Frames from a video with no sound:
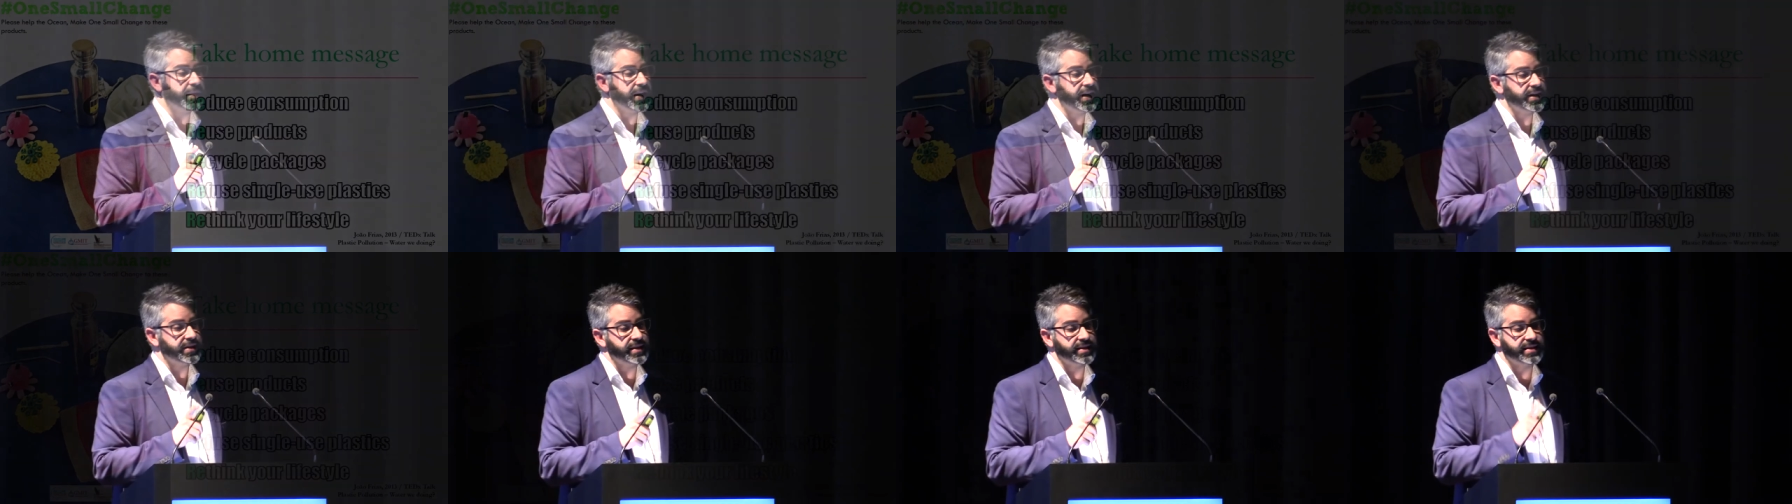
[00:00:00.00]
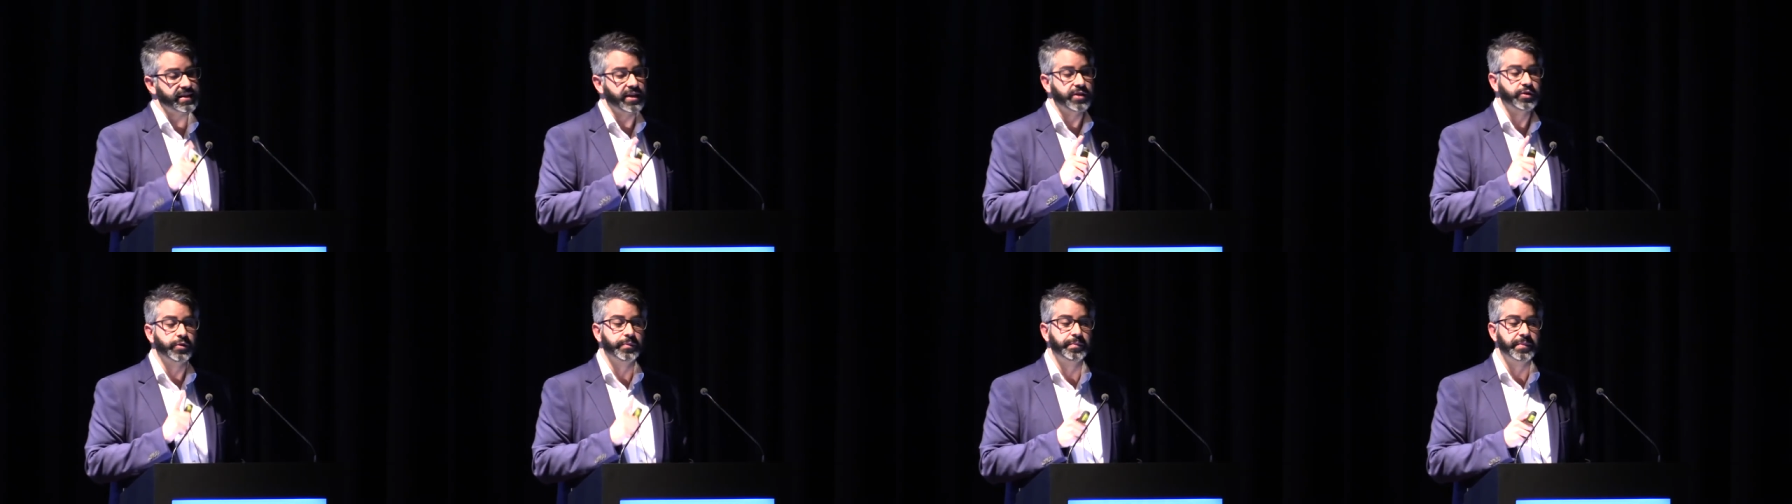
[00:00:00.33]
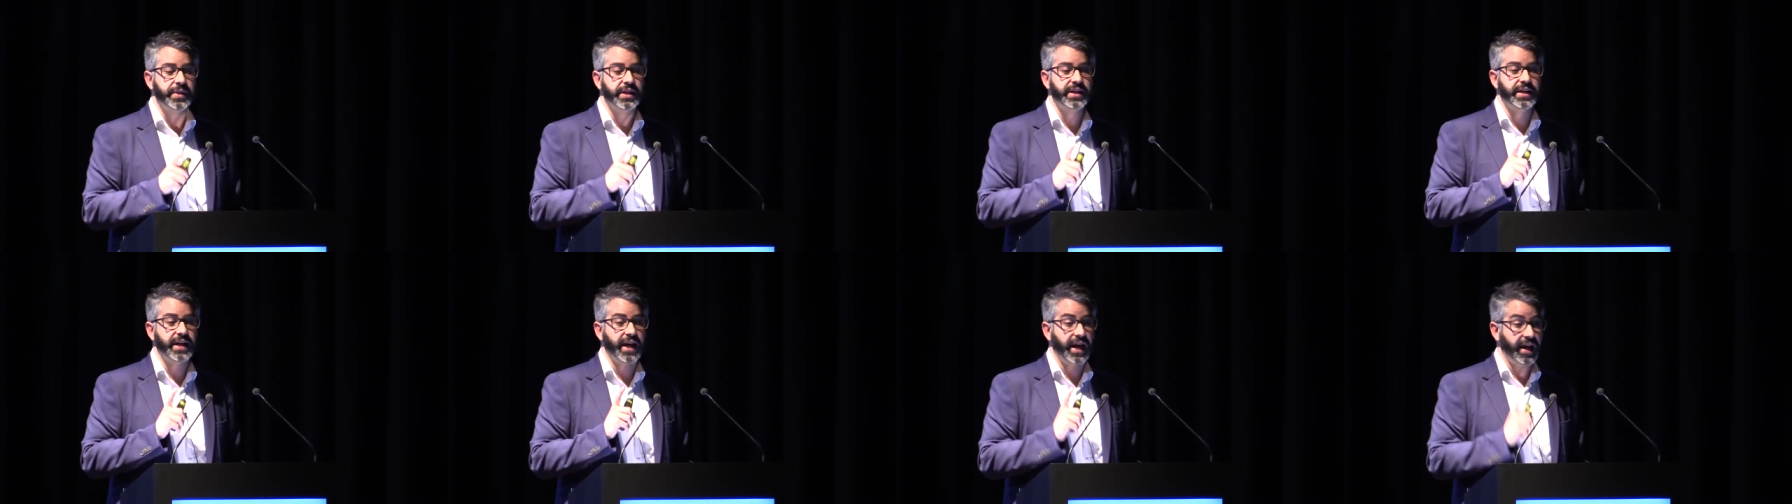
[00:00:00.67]
plastics, I don't
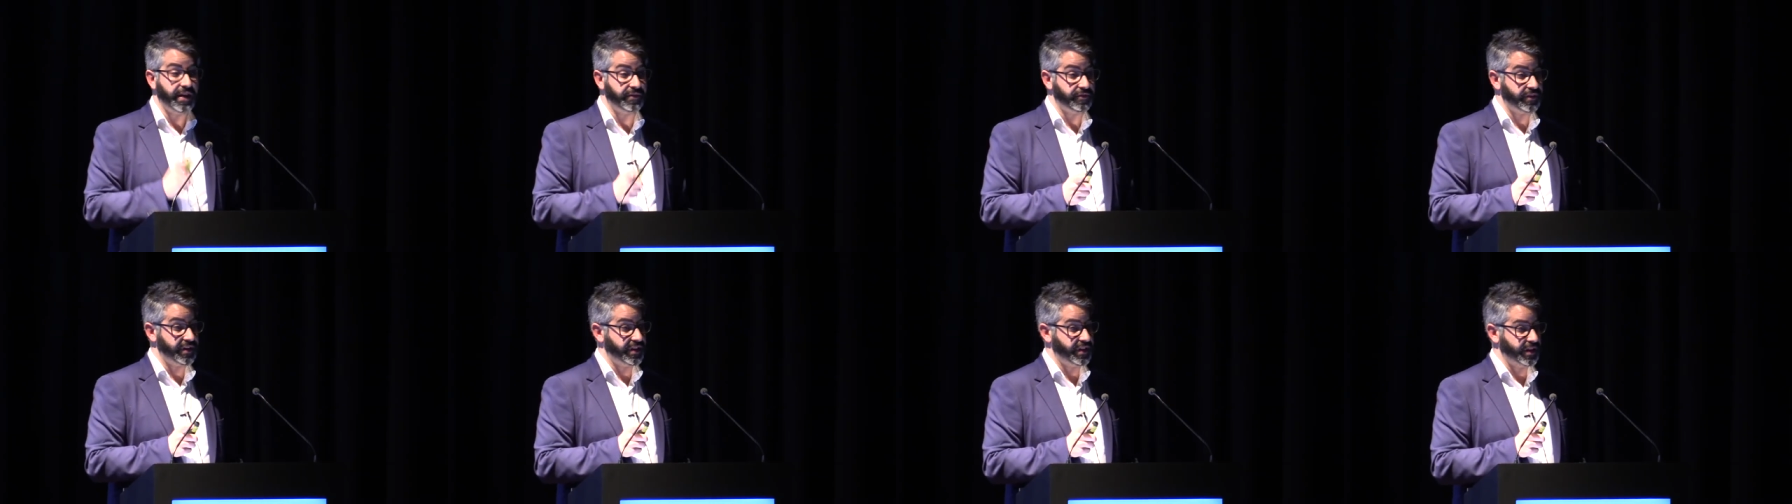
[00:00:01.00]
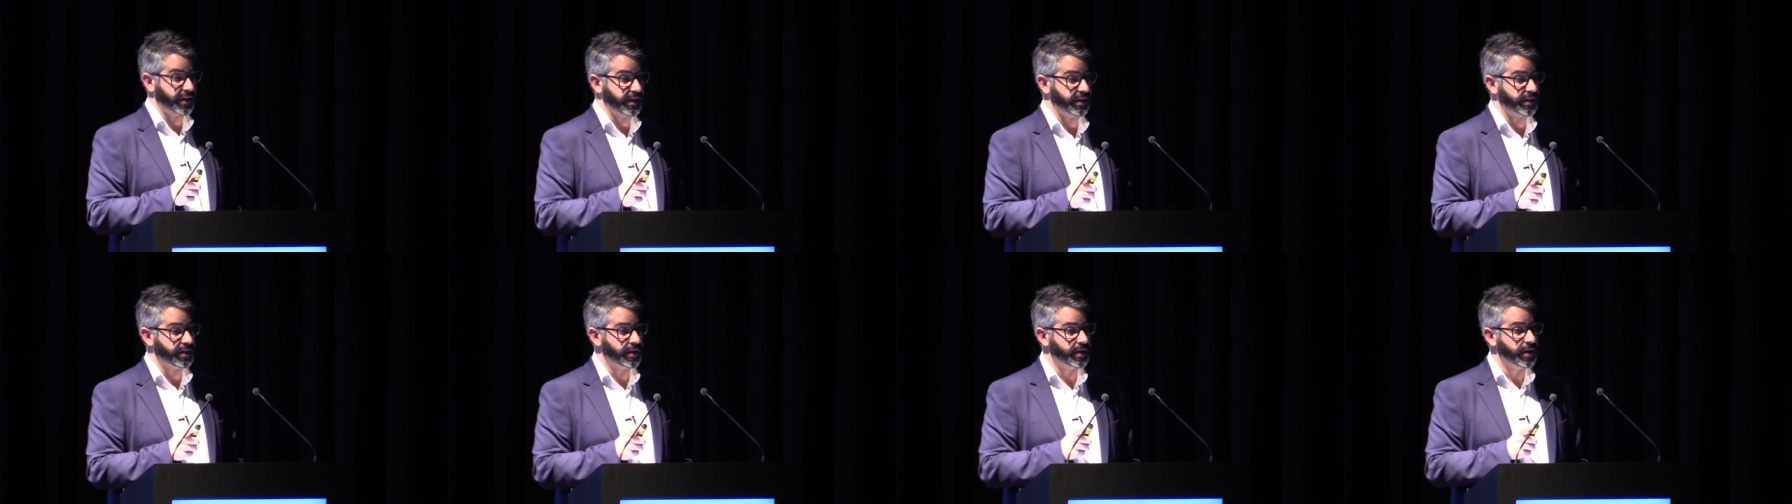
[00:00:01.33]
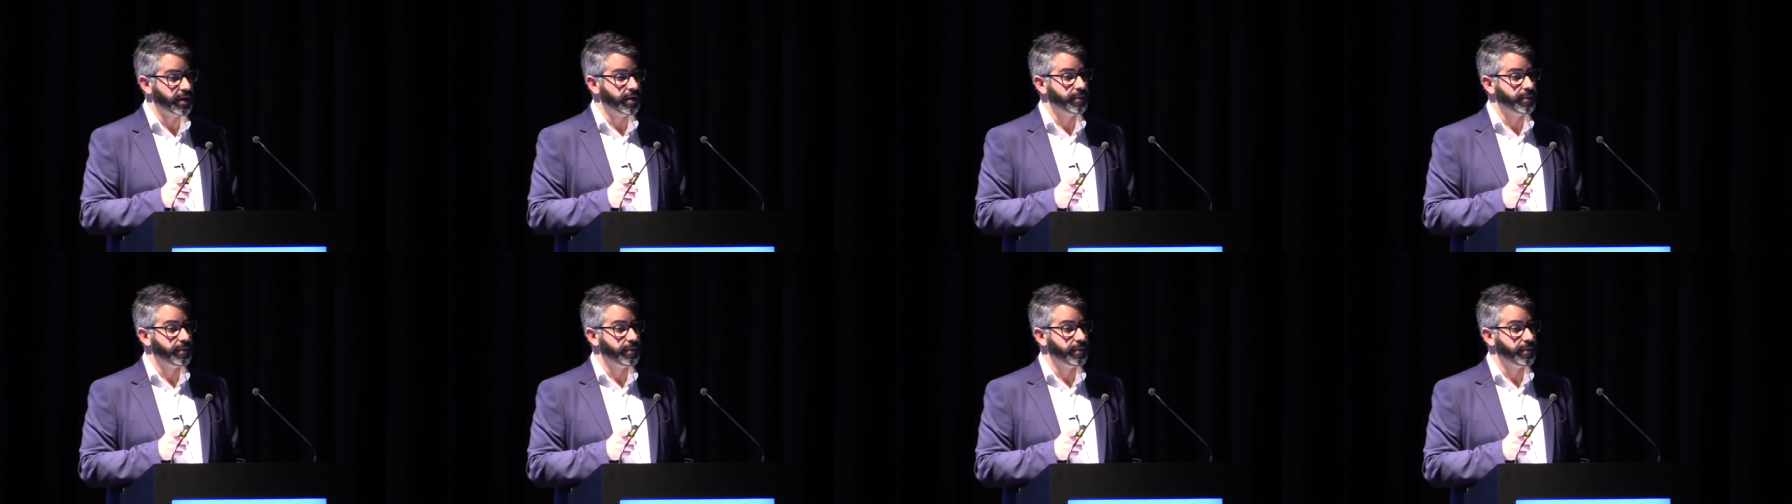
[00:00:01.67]
mean everything,